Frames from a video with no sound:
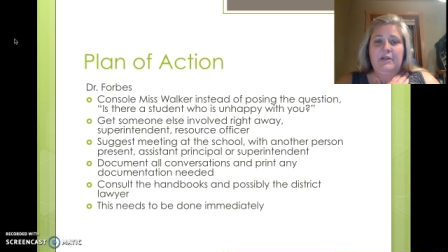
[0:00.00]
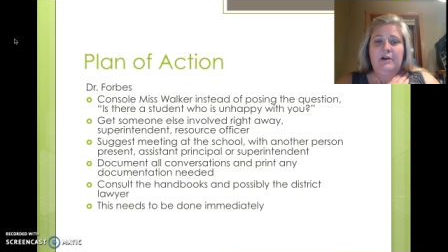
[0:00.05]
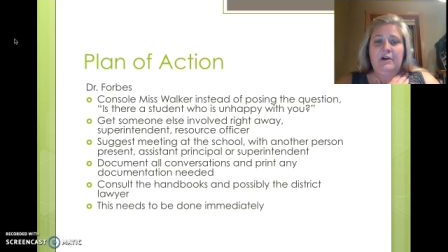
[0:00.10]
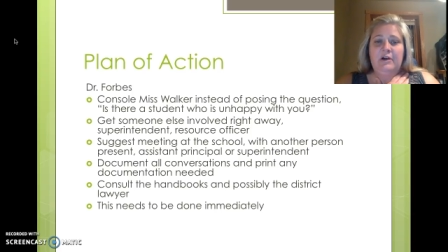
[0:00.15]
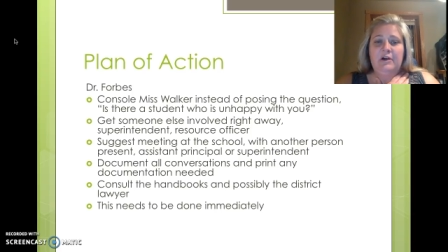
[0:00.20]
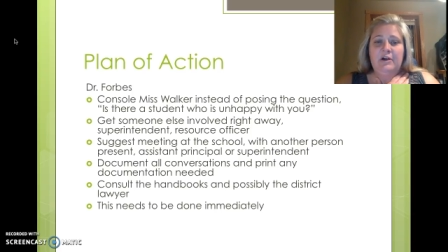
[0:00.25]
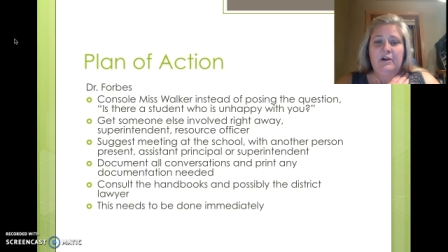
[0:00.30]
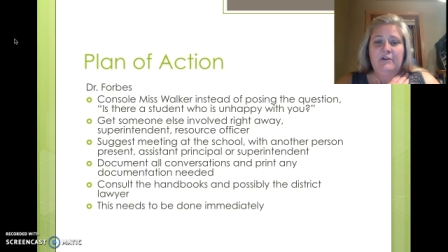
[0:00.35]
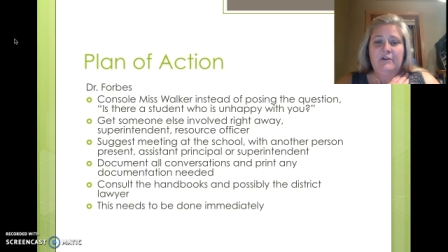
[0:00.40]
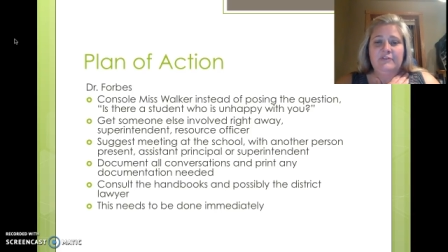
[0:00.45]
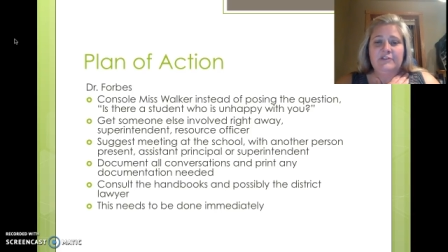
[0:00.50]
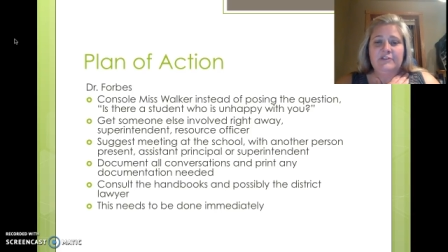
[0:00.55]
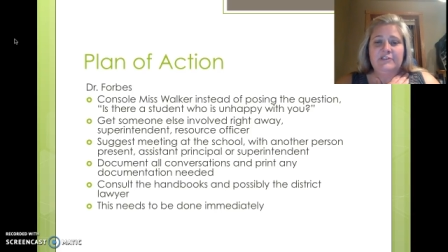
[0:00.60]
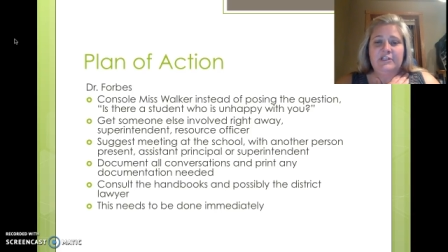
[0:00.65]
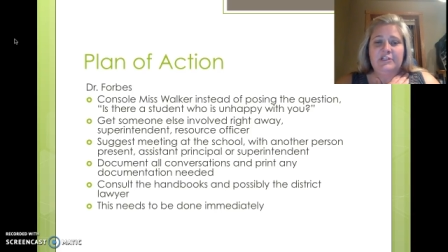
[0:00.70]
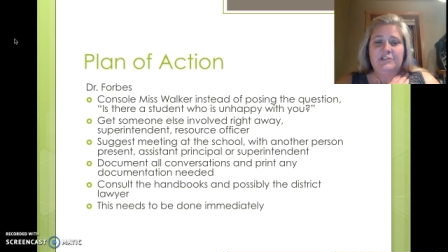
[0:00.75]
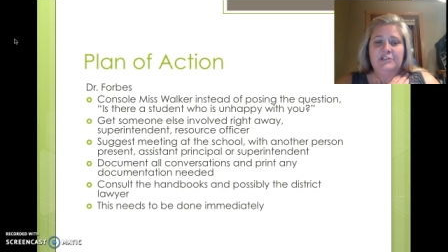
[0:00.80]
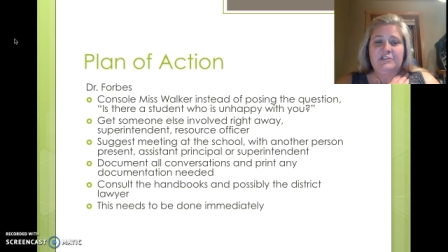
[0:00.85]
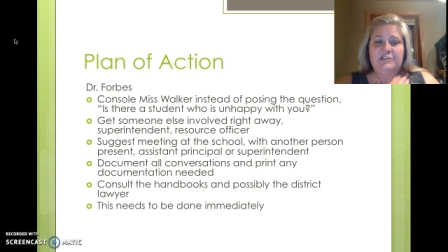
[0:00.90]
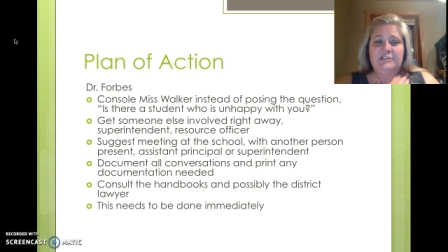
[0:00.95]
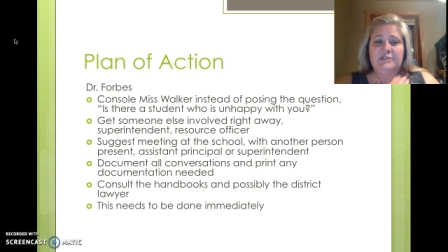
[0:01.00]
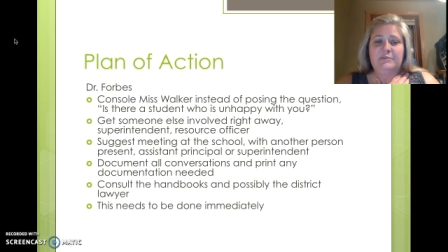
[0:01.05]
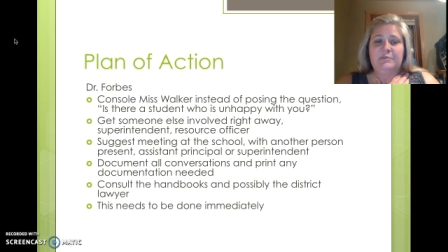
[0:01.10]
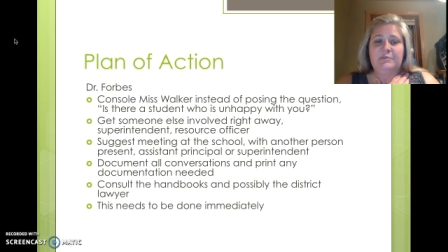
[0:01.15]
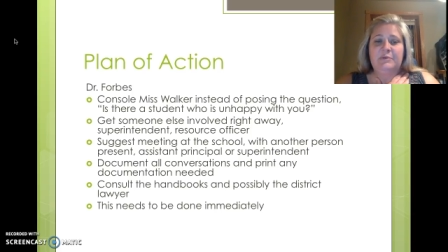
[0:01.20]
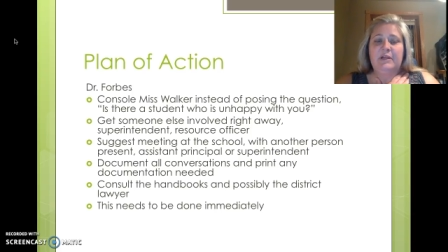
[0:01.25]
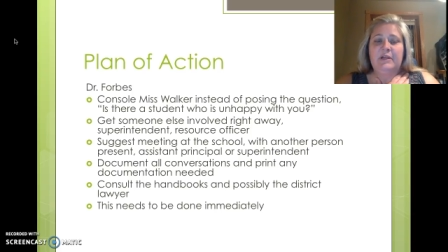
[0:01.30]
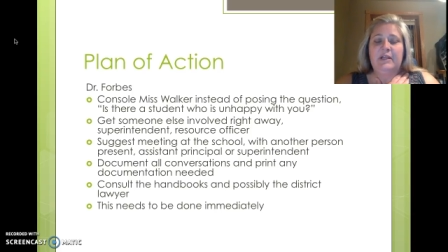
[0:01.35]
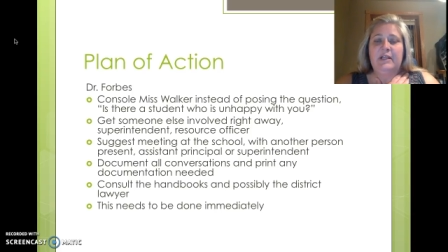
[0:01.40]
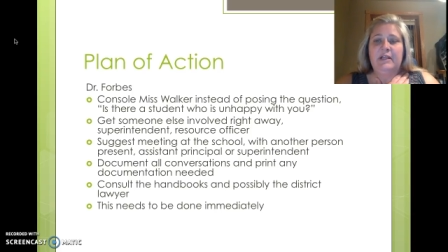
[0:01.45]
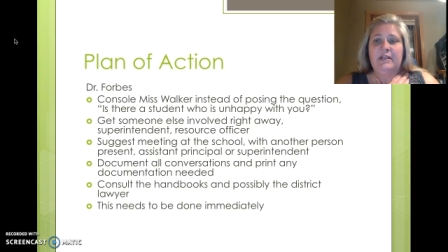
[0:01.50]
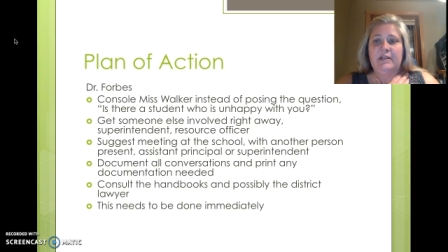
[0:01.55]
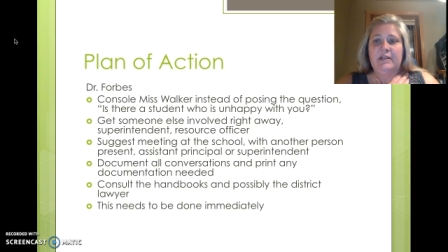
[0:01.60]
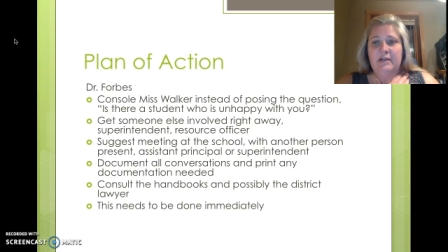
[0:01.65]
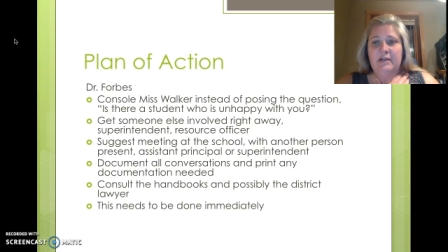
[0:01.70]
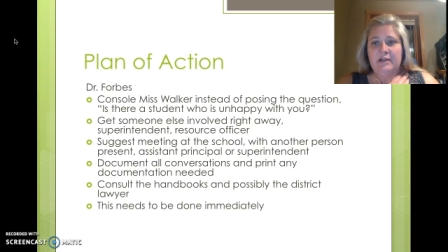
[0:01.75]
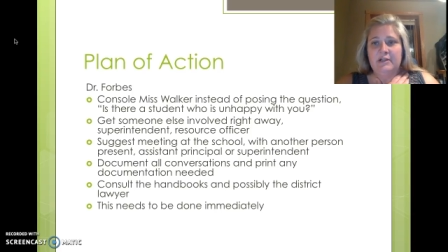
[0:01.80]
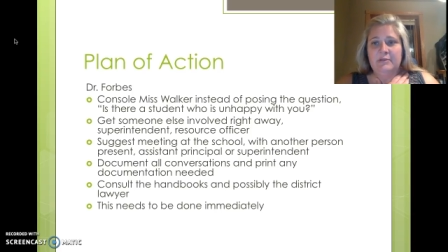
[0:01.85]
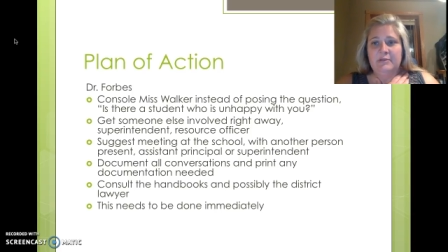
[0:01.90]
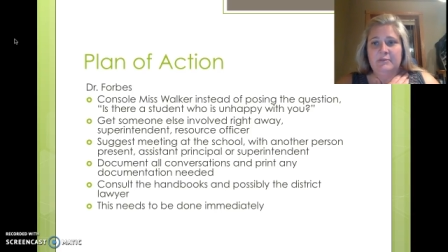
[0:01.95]
all conversations and print any
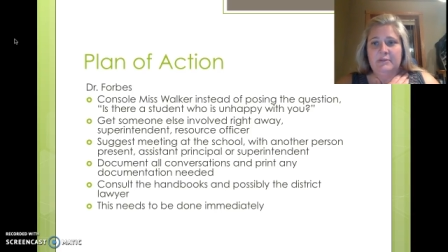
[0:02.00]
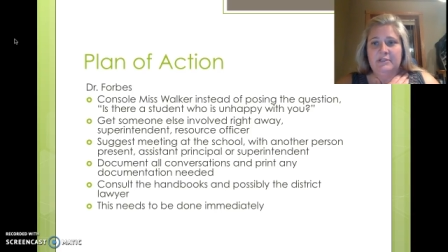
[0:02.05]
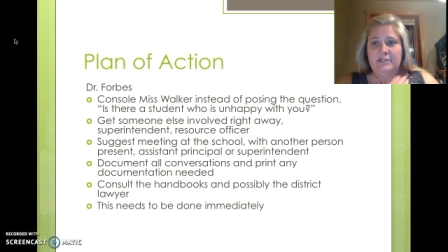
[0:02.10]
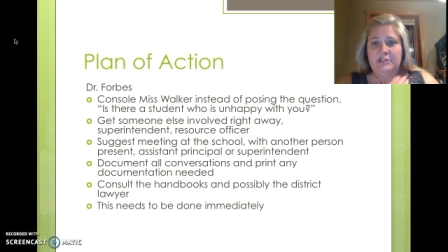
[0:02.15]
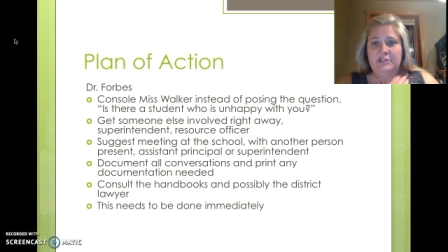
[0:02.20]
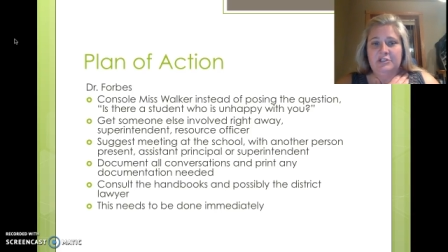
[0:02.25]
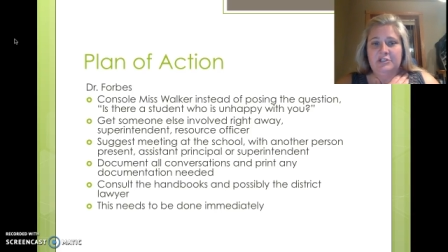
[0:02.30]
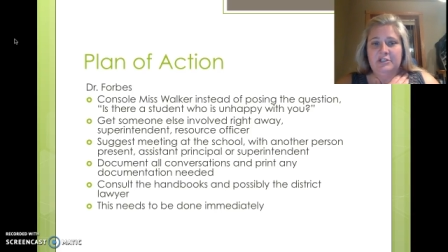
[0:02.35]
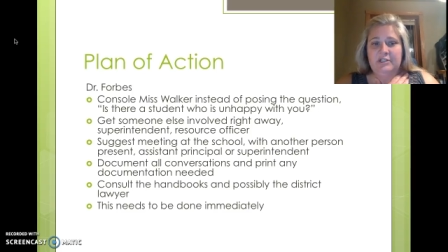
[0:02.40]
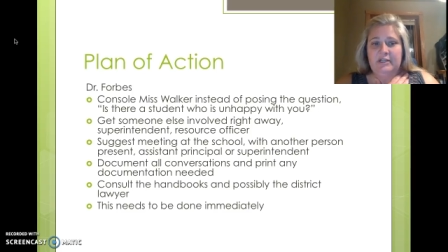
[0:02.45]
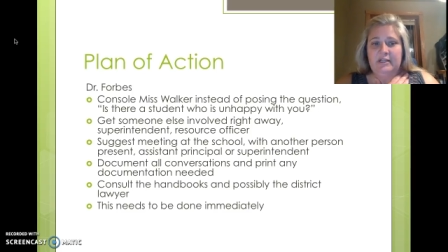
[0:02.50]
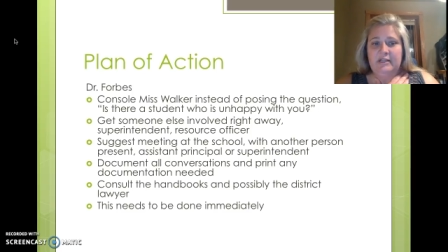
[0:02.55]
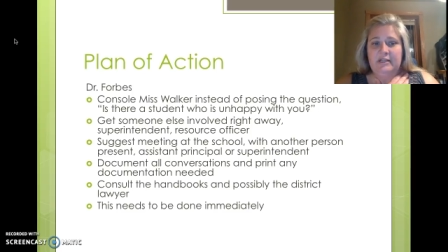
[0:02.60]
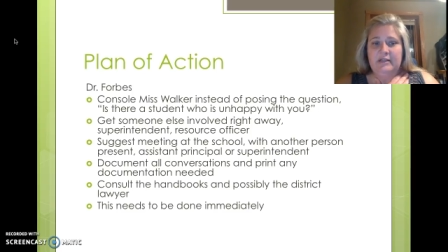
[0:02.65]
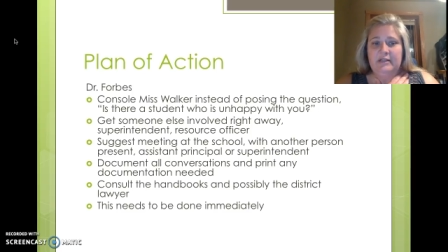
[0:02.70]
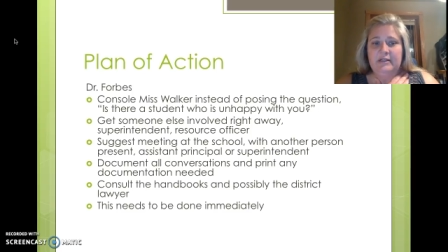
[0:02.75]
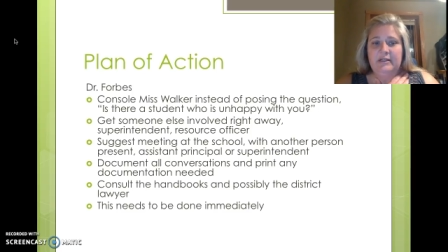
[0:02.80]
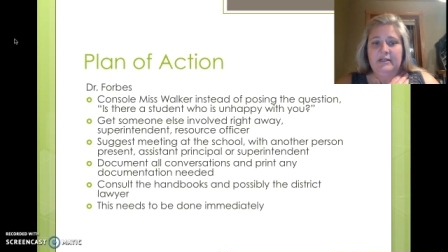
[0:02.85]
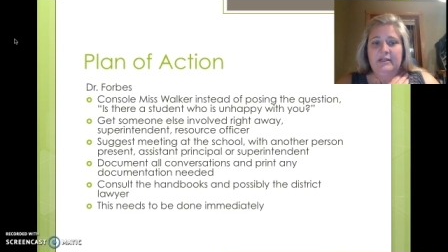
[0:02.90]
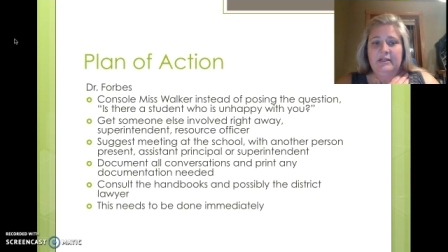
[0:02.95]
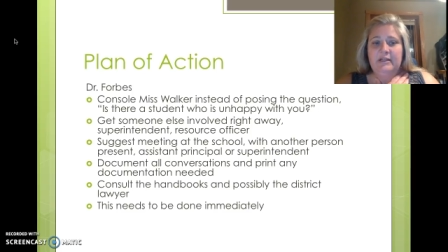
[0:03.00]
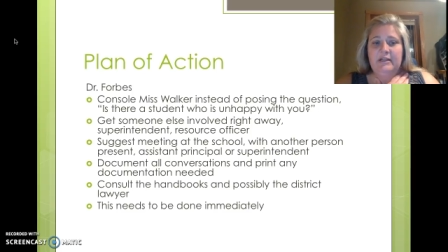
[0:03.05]
documentation needed.